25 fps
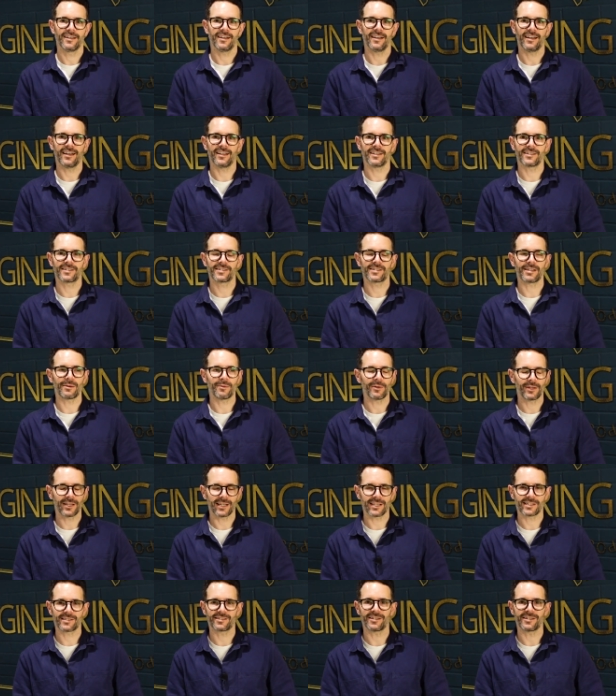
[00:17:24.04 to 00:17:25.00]
And some of
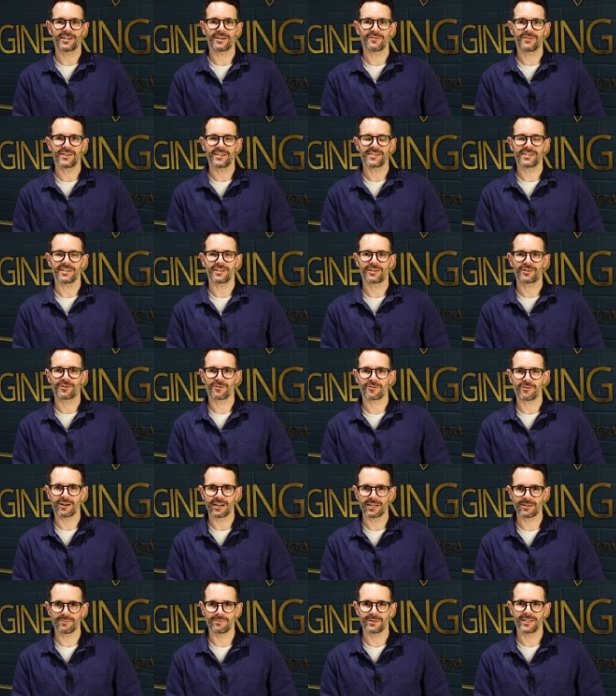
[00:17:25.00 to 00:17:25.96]
that stuff is
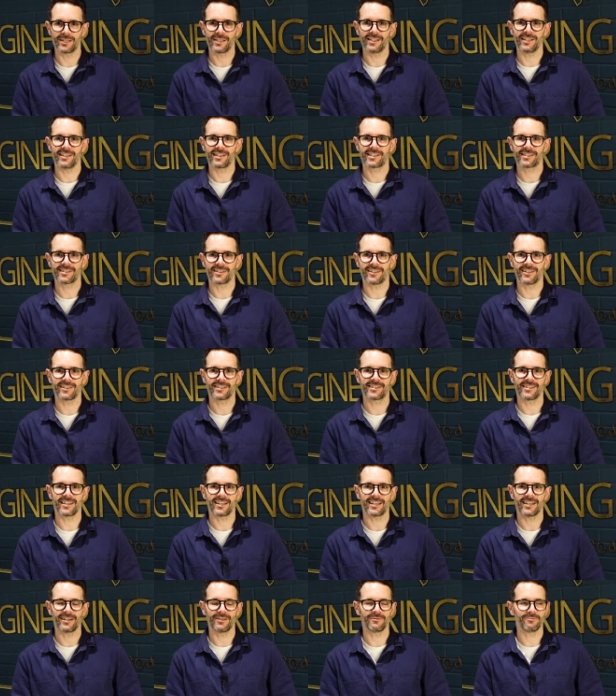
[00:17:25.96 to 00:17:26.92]
incredibly
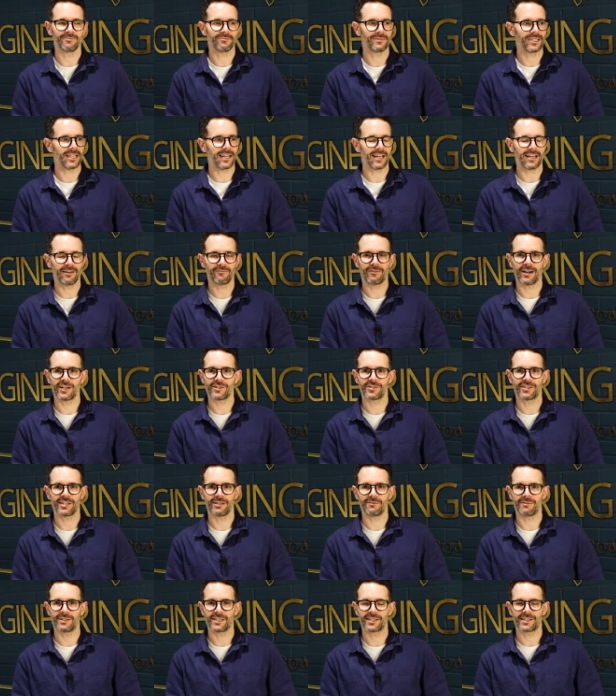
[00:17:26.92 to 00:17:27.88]
exciting, and yeah,
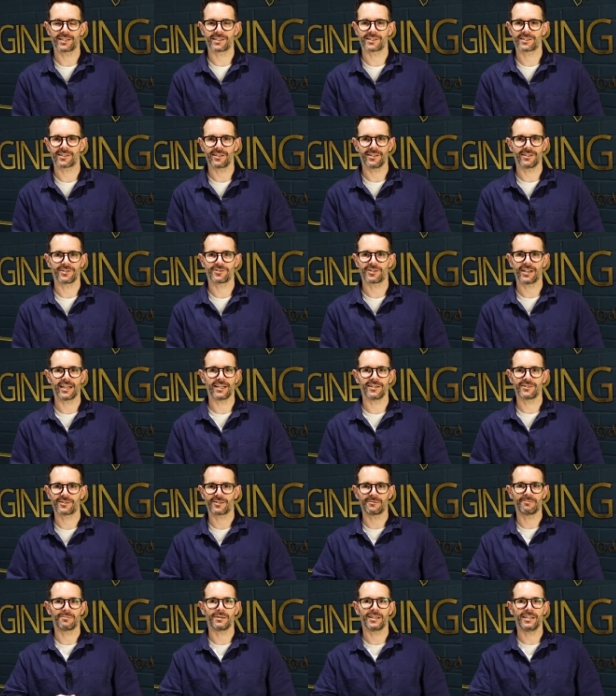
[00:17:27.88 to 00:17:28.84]
Renngineering is going to
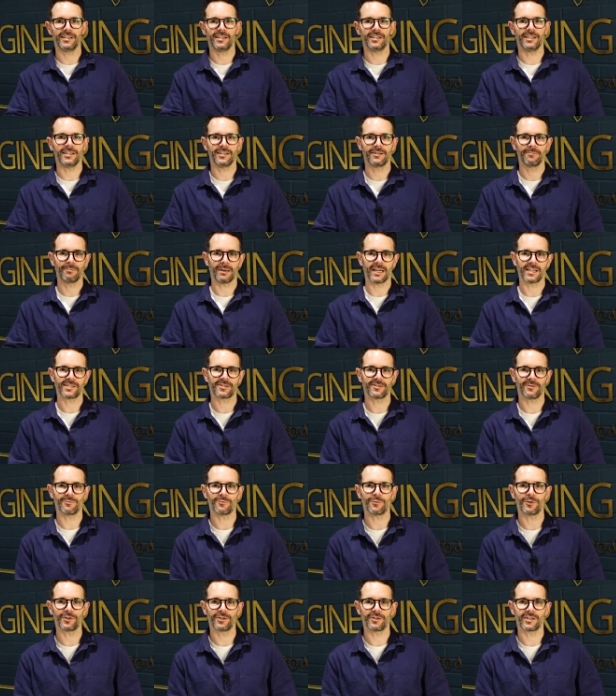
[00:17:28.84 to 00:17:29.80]
change completely based
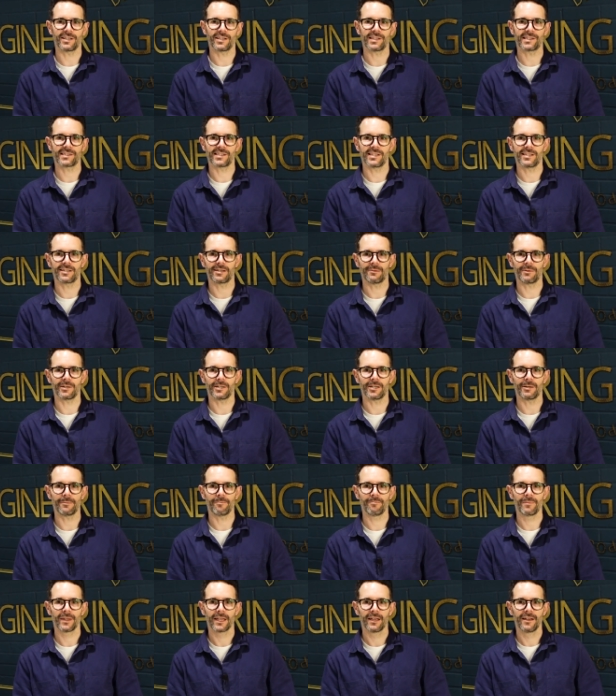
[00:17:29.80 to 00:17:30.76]
on what you're going to see coming
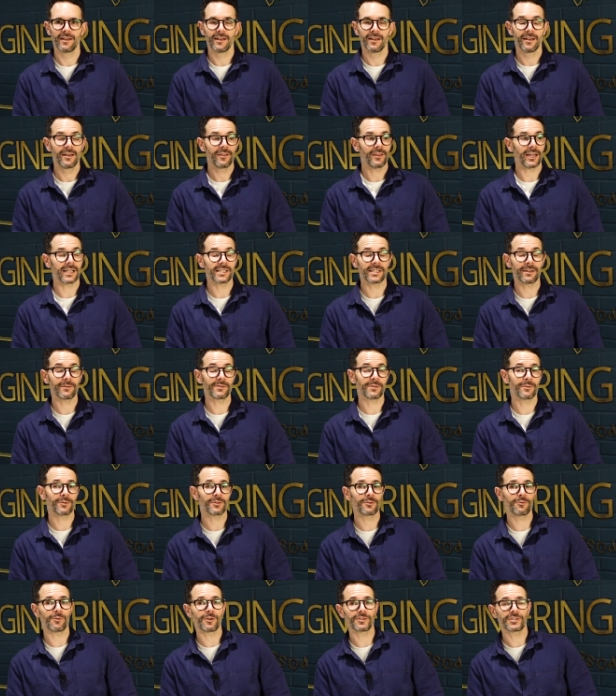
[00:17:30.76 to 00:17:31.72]
up. Thanks ever
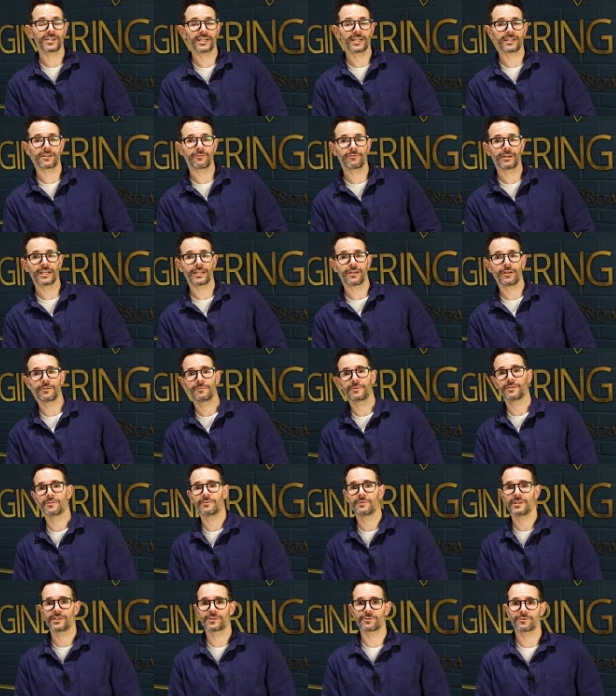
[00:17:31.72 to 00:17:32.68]
so much for watching. I really hope
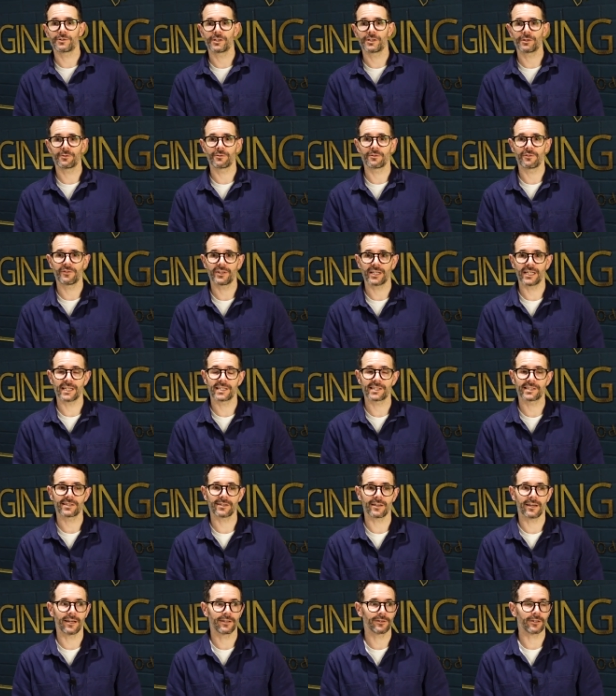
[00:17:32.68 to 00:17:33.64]
you enjoyed all of
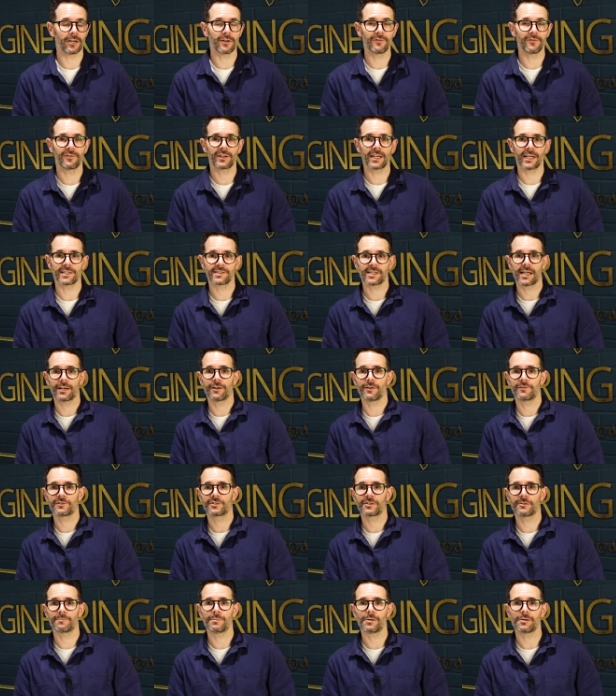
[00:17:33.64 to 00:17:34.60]
this. Don't forget to head
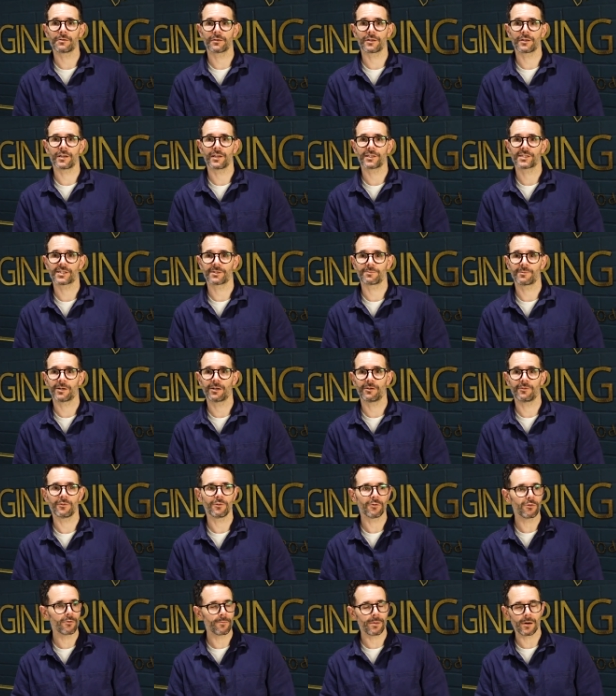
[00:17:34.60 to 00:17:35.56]
over to the podcast as
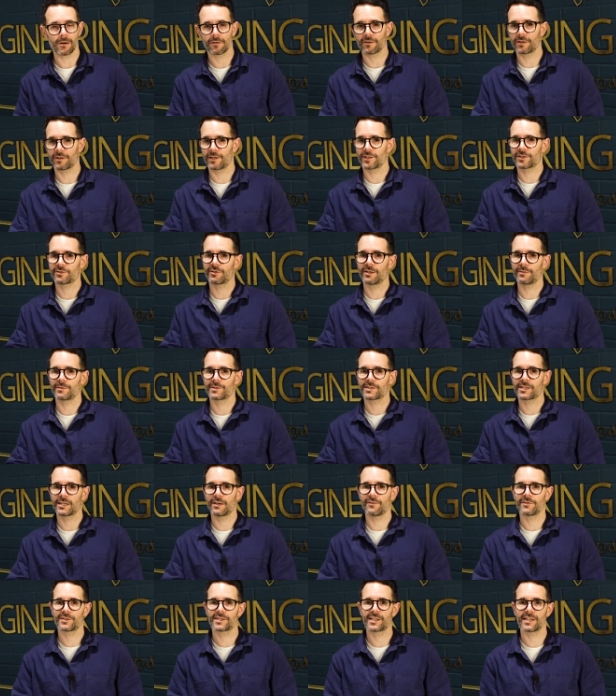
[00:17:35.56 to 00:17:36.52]
well. All podcast streaming
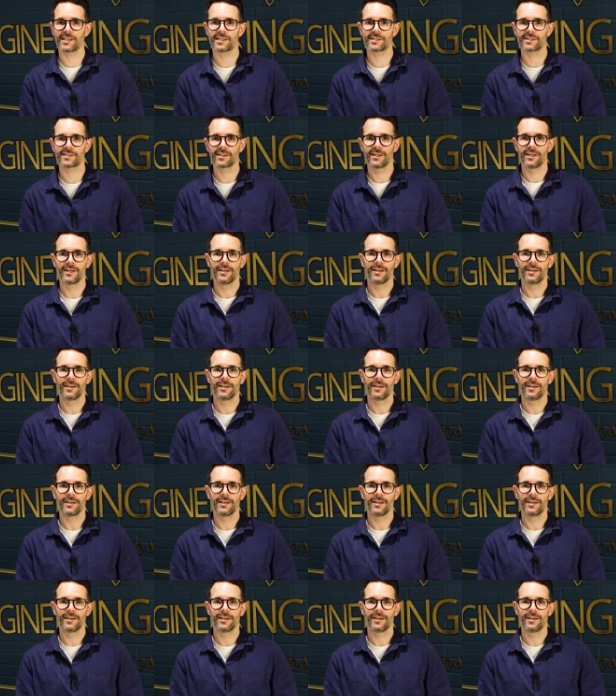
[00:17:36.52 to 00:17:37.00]
services